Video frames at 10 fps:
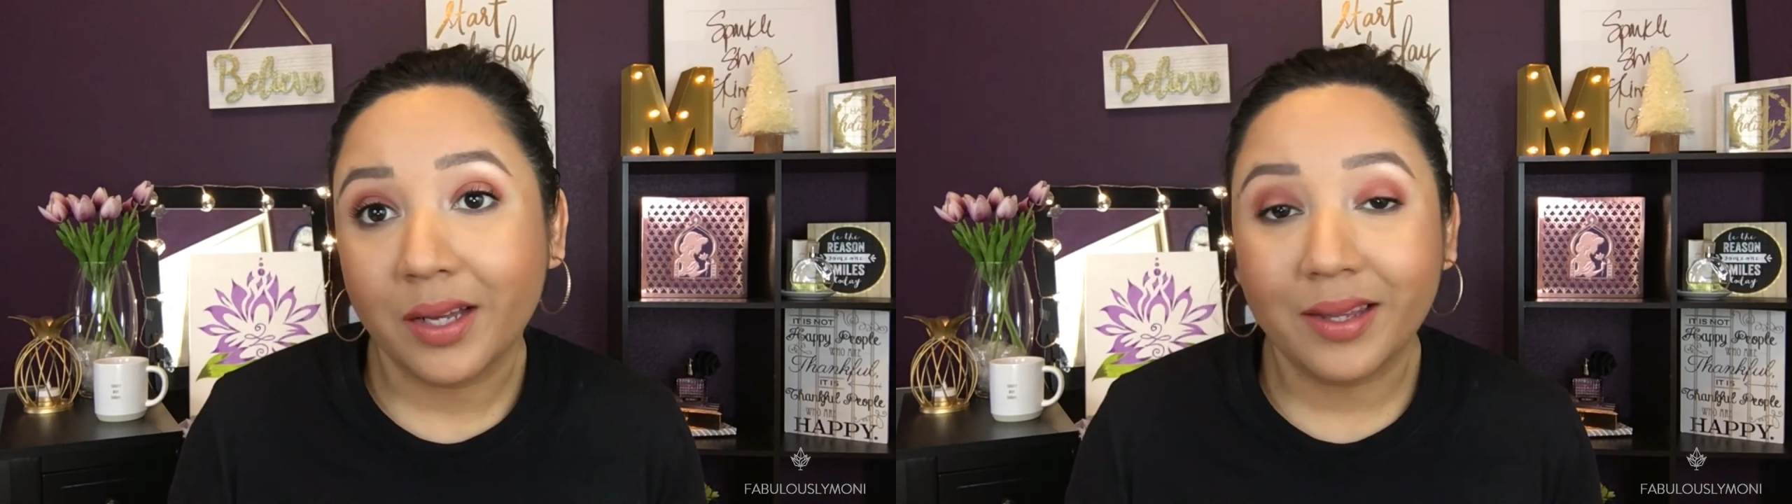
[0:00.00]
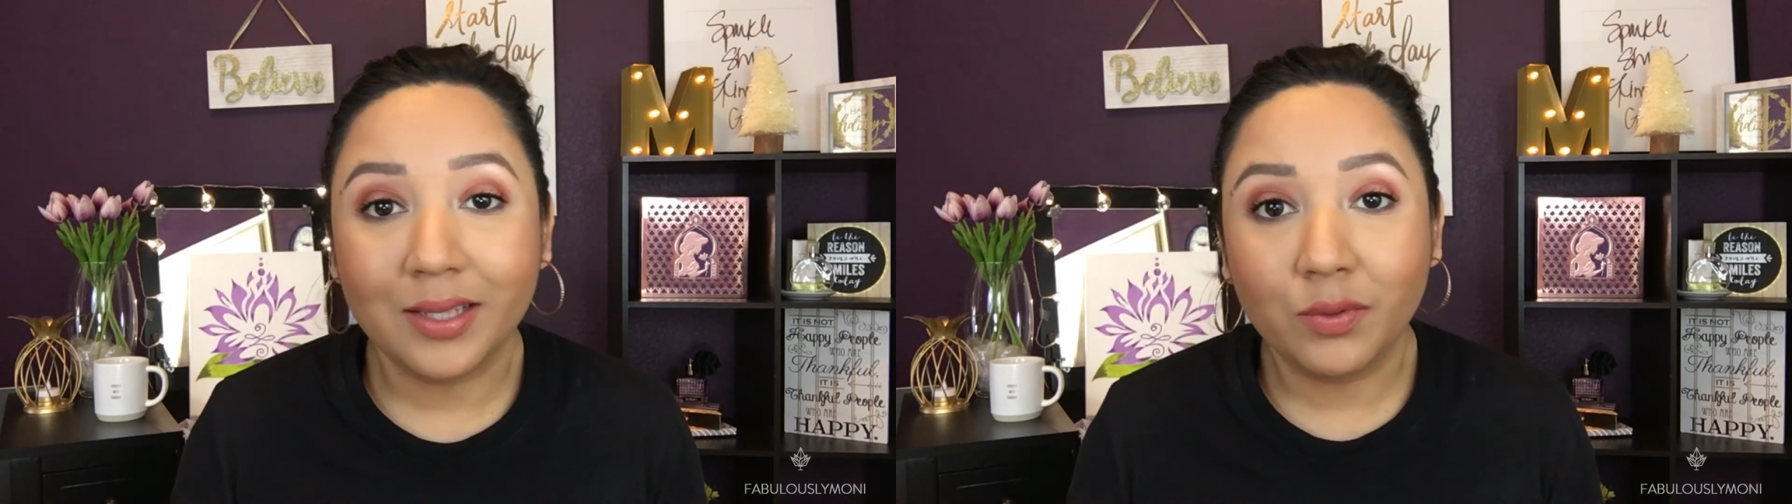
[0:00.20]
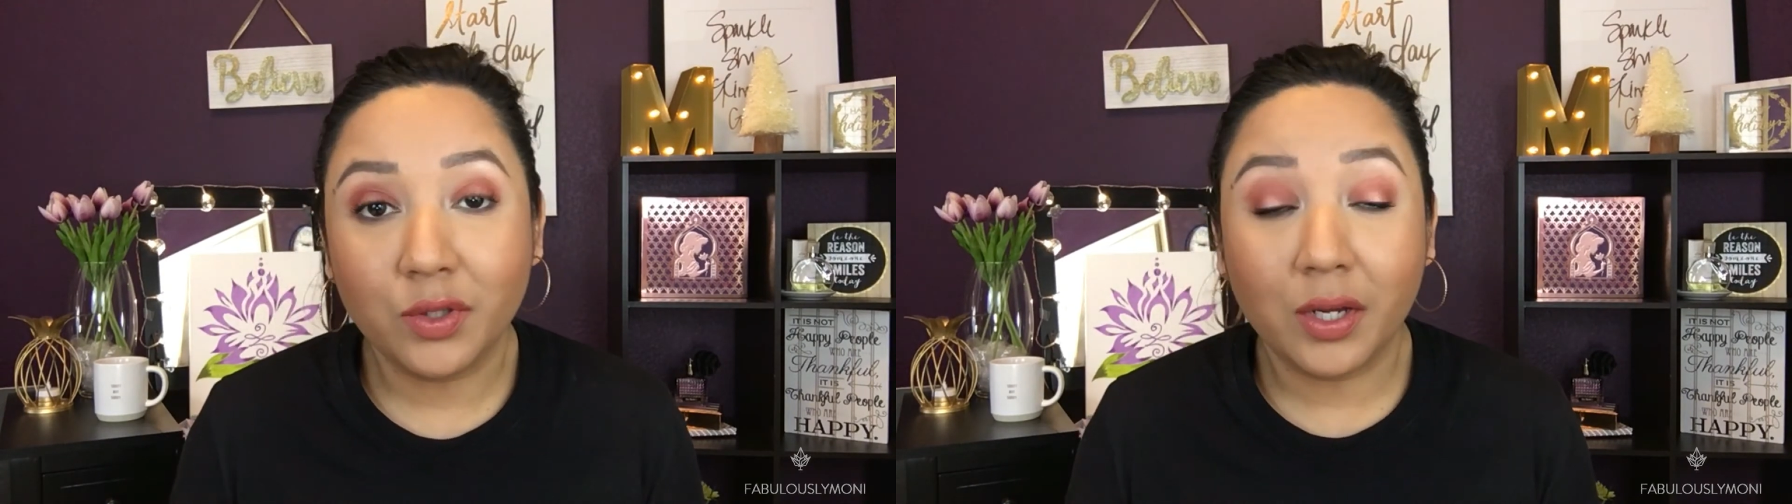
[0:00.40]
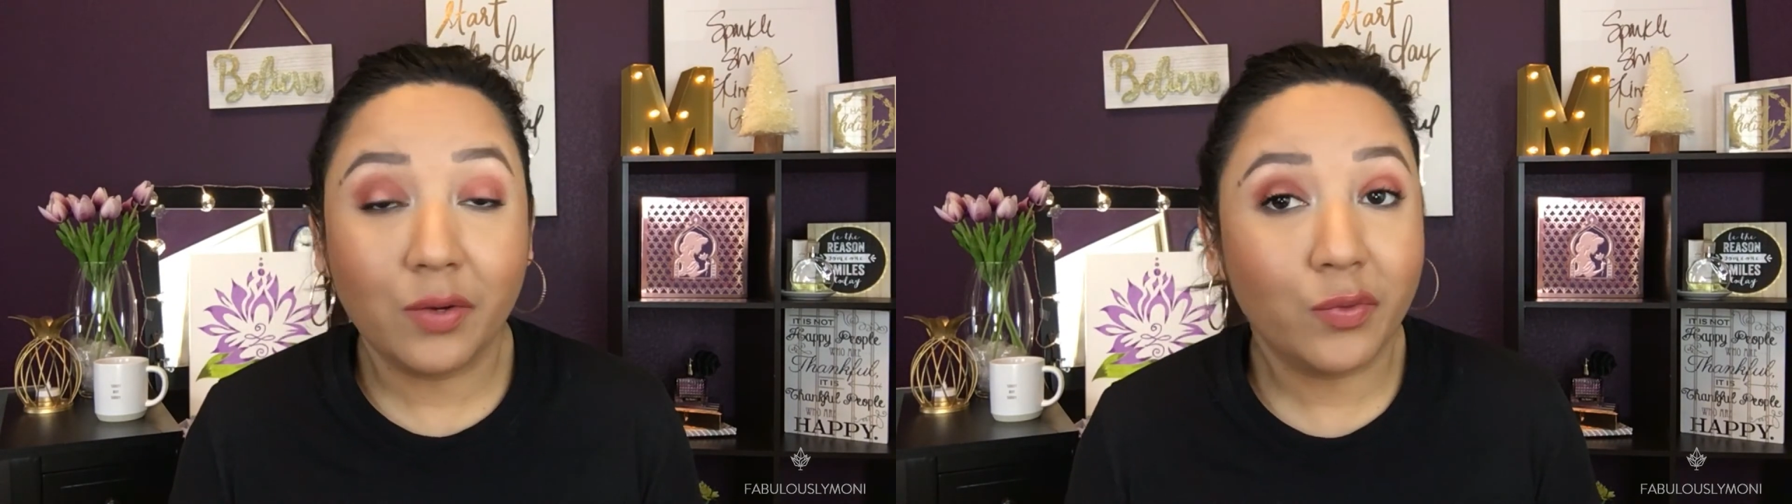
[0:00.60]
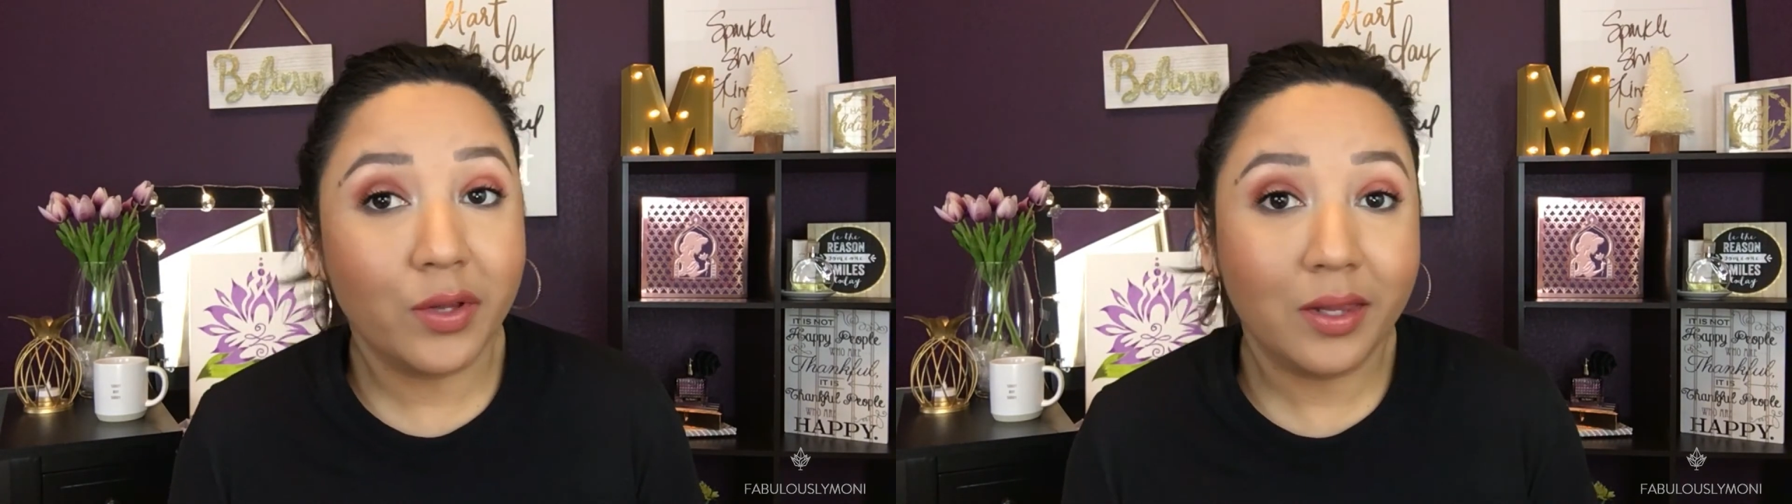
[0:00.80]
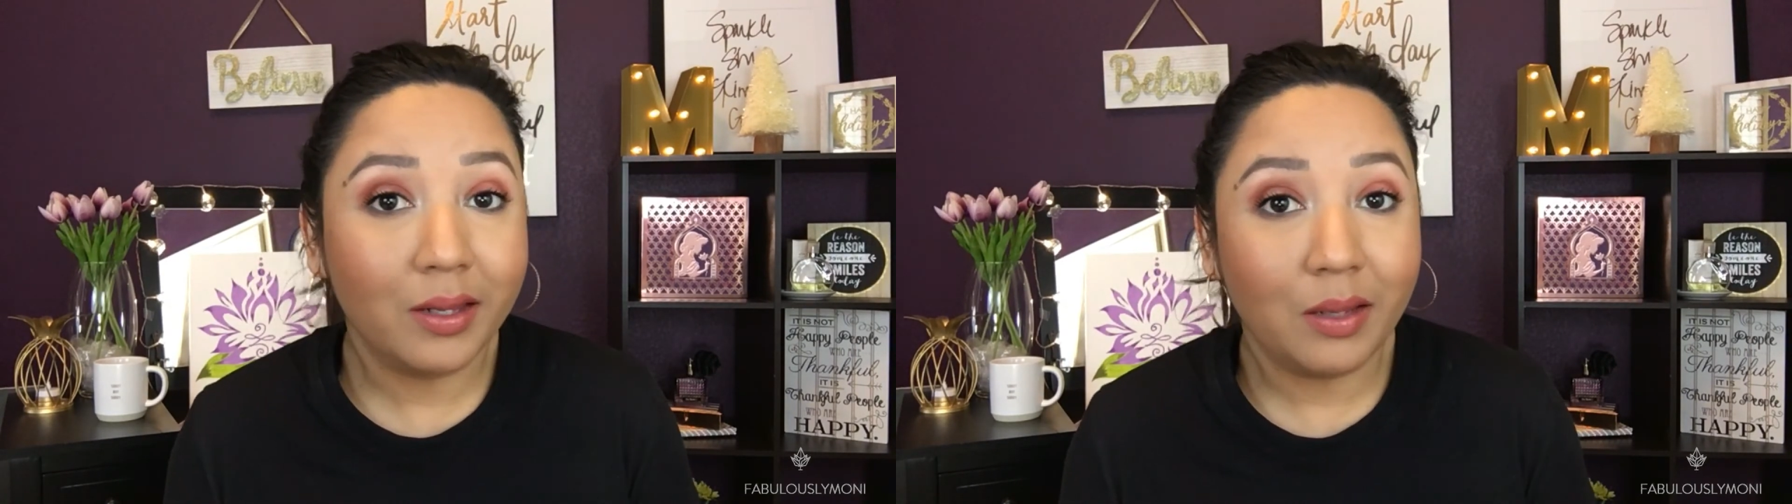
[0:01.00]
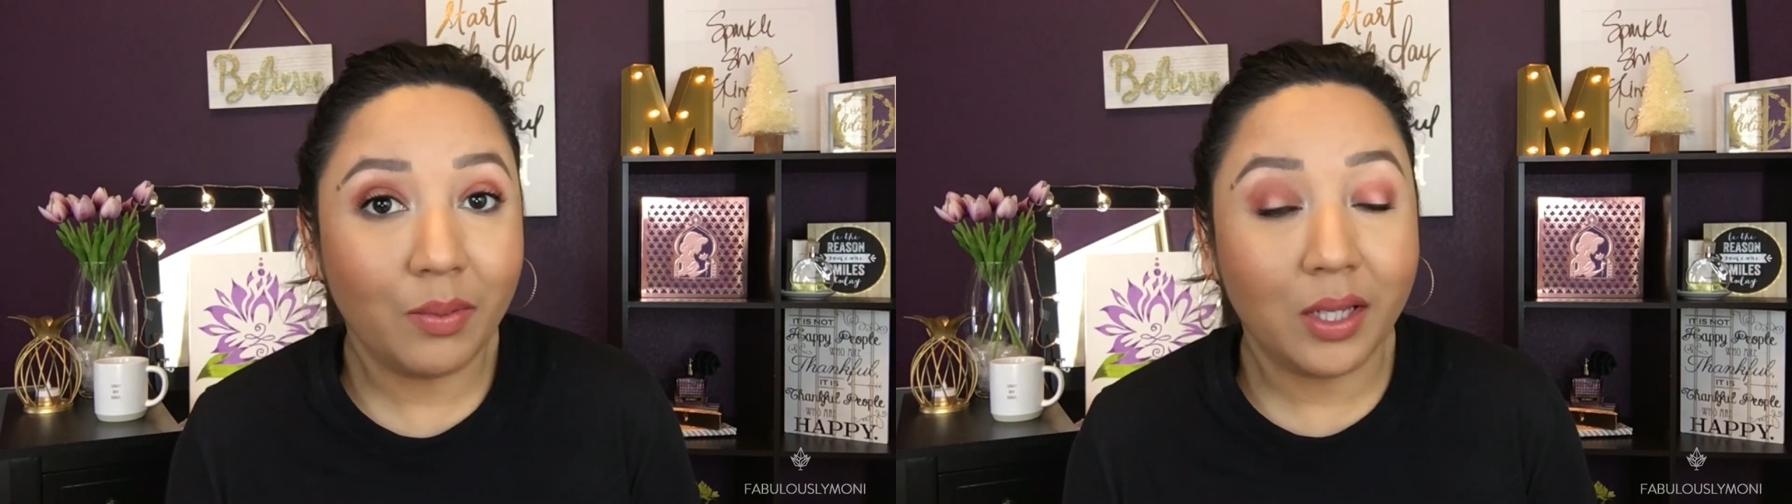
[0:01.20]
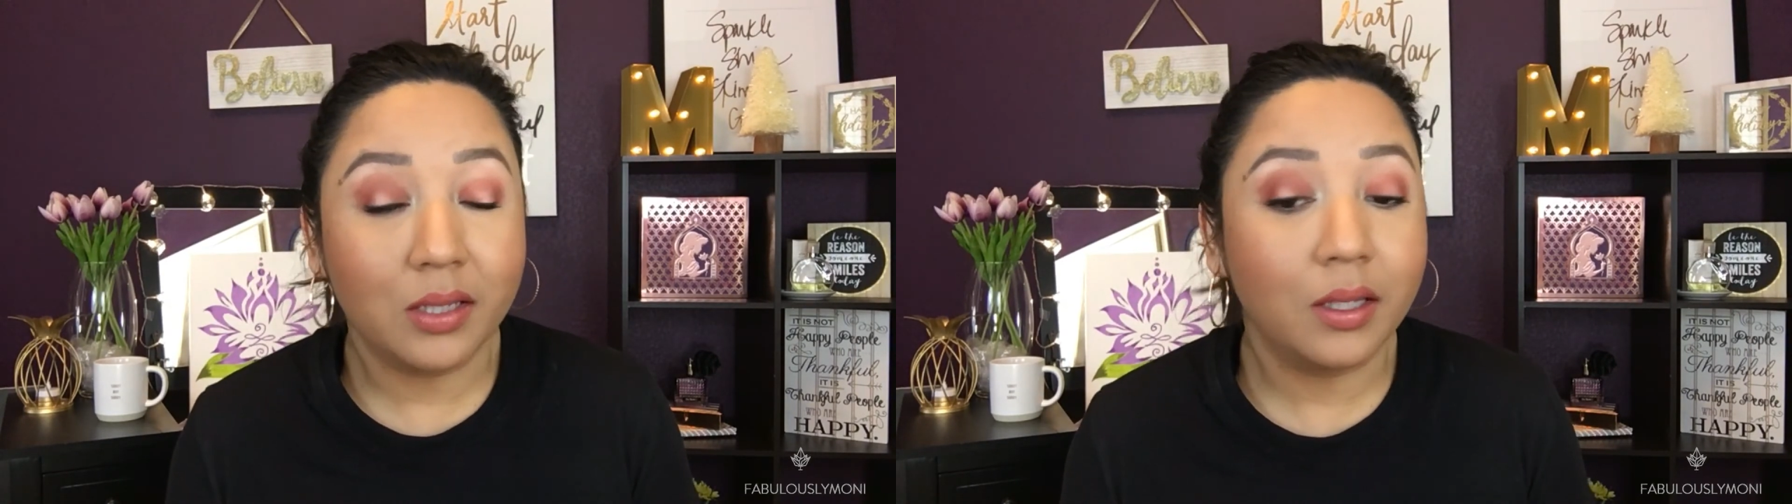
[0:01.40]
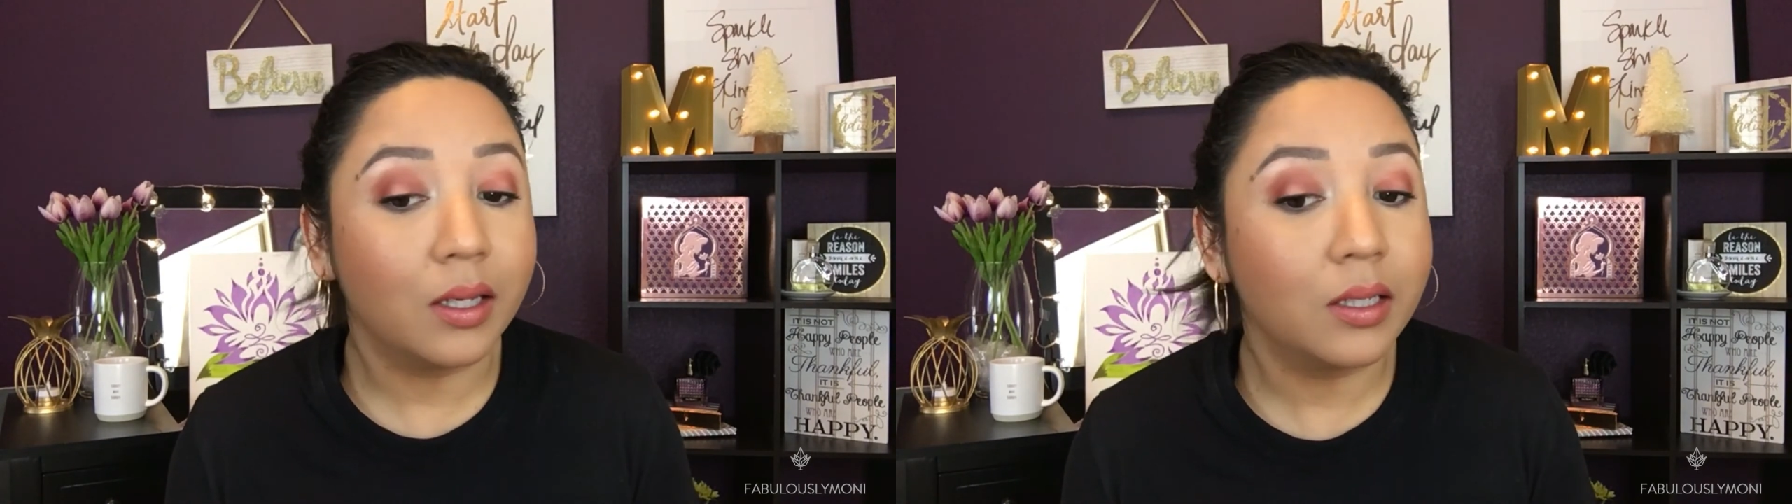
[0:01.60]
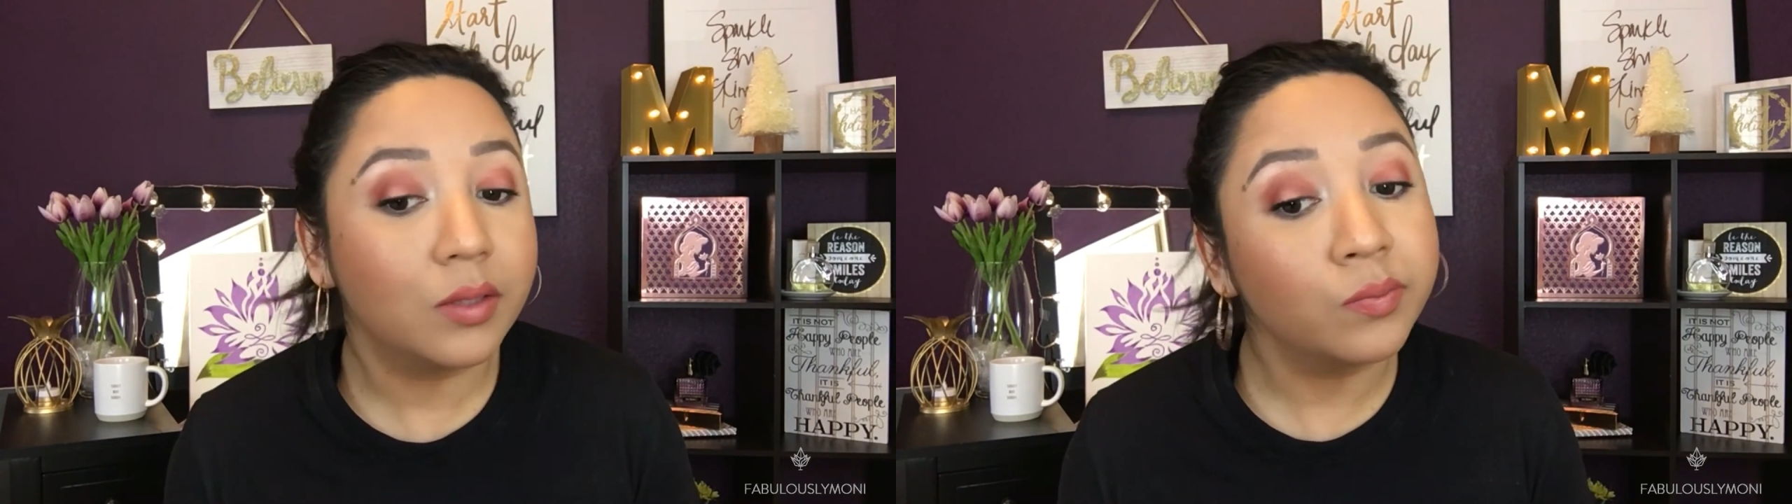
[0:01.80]
that's what you get with the lip gloss, I
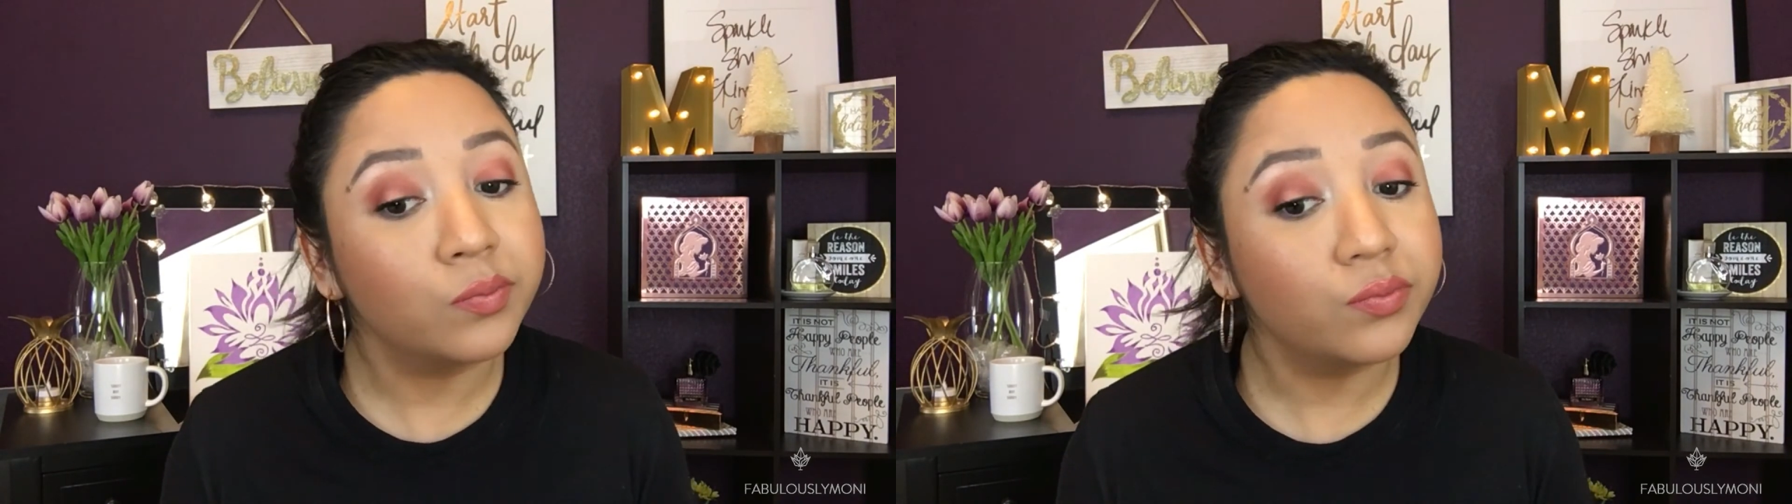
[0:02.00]
guess.